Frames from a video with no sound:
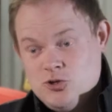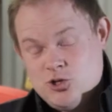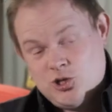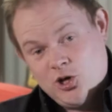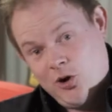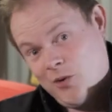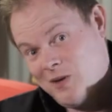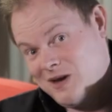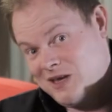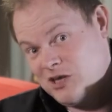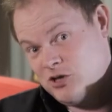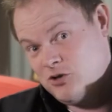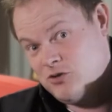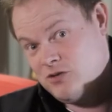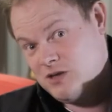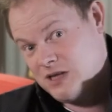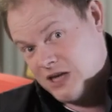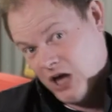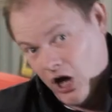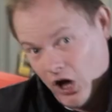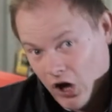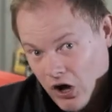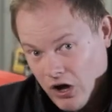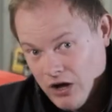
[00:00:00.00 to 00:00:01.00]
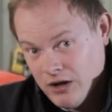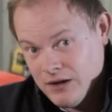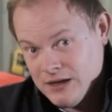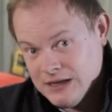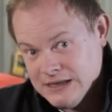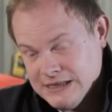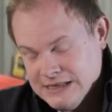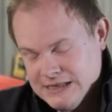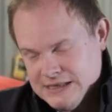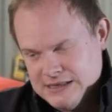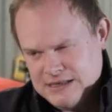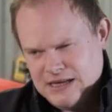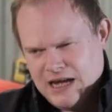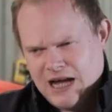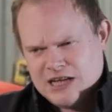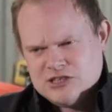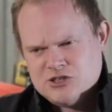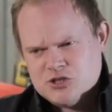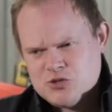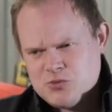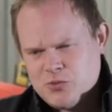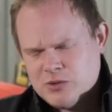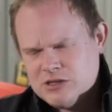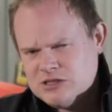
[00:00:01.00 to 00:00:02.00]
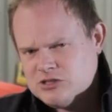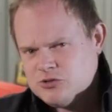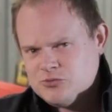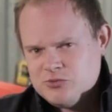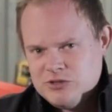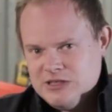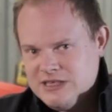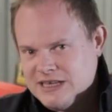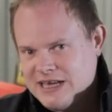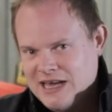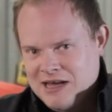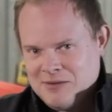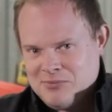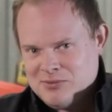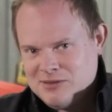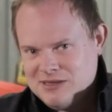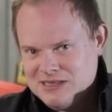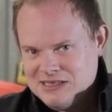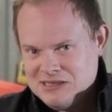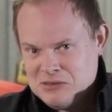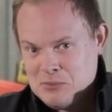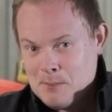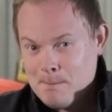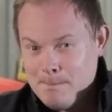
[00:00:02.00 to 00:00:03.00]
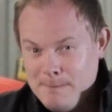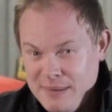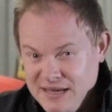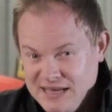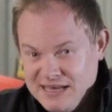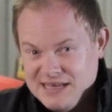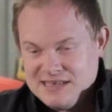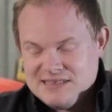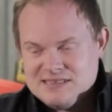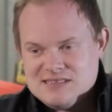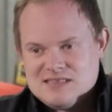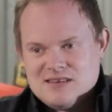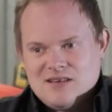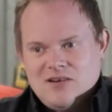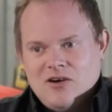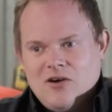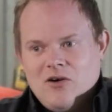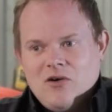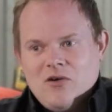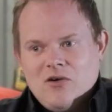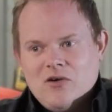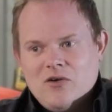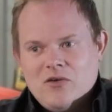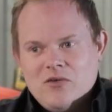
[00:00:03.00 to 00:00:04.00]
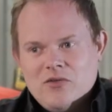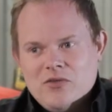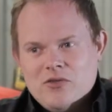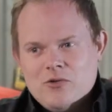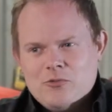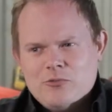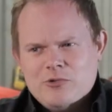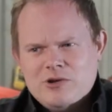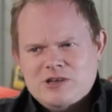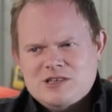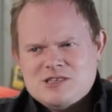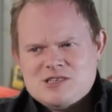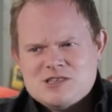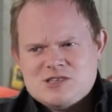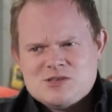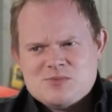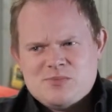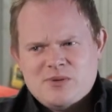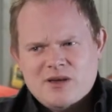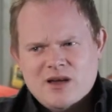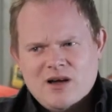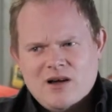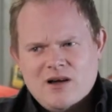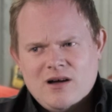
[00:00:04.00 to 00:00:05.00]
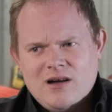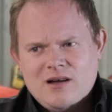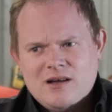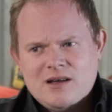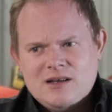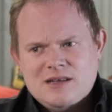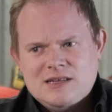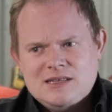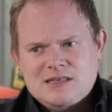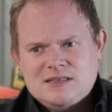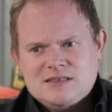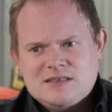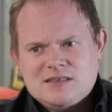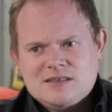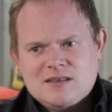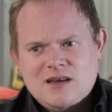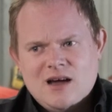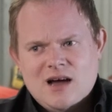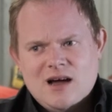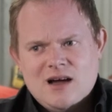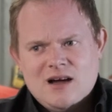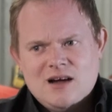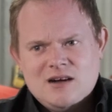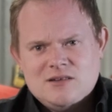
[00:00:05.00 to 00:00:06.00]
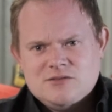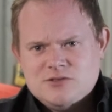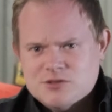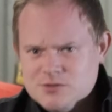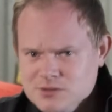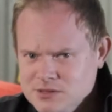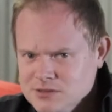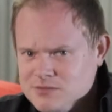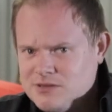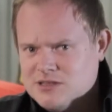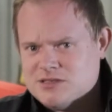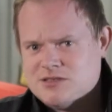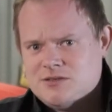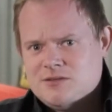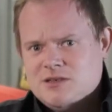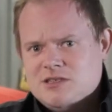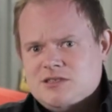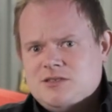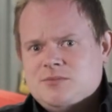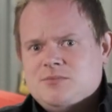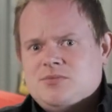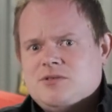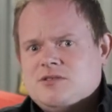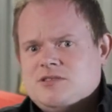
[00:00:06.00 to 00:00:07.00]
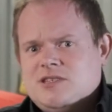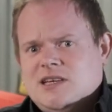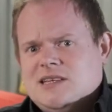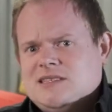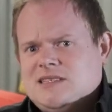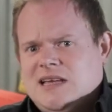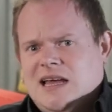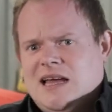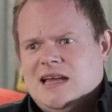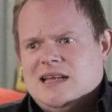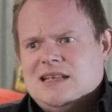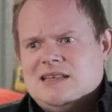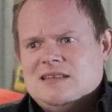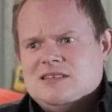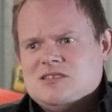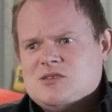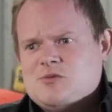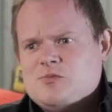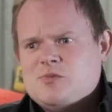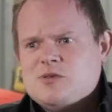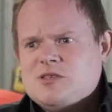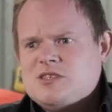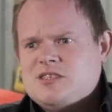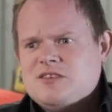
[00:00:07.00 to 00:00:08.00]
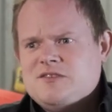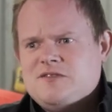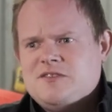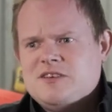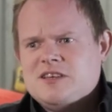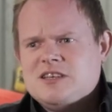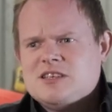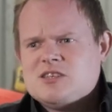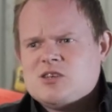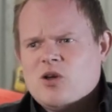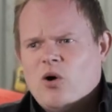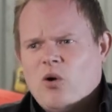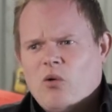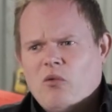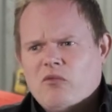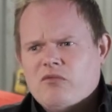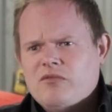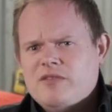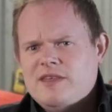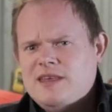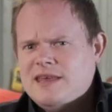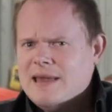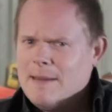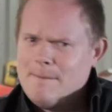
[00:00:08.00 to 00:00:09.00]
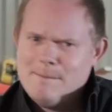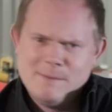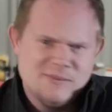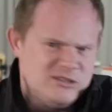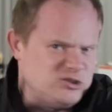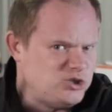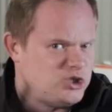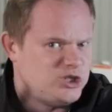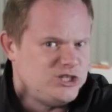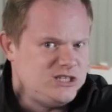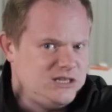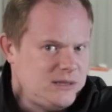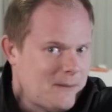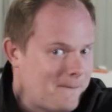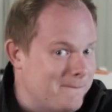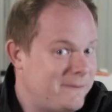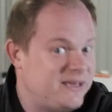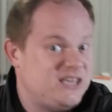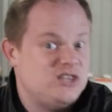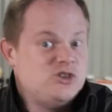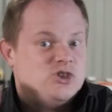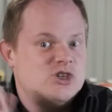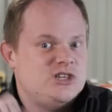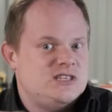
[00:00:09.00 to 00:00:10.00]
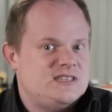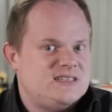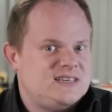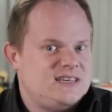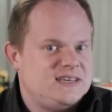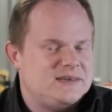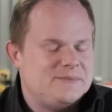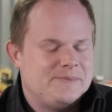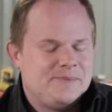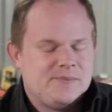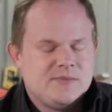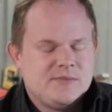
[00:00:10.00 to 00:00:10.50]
showing you the car, I just wanted to recap a little bit on the reasons behind doing the restoration project and the specifics of the MGB GT.